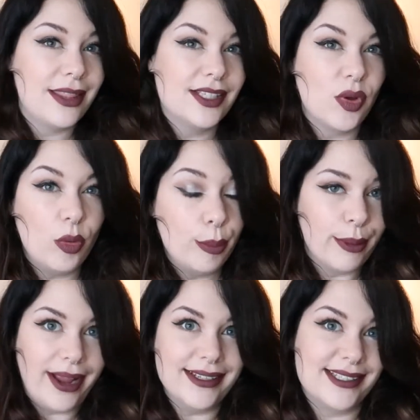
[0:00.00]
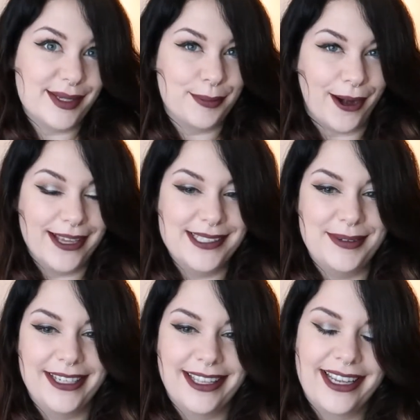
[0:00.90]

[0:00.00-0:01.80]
this whole brand surprised me.